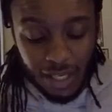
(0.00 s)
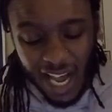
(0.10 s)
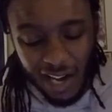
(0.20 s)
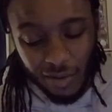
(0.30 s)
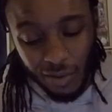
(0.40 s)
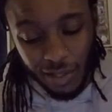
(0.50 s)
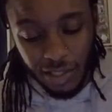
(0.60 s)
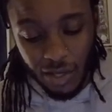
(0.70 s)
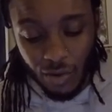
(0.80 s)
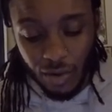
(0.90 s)
kind of on his
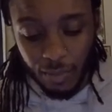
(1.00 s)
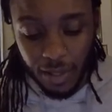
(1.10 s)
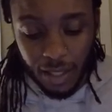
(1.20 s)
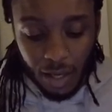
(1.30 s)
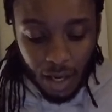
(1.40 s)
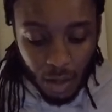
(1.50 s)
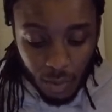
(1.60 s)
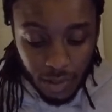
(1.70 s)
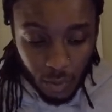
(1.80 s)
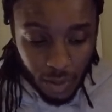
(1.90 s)
shoulder, but
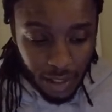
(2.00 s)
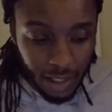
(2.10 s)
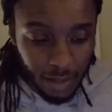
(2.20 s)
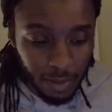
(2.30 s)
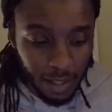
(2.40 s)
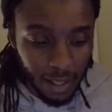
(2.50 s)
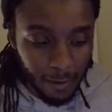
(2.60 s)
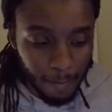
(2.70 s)
was a really good play.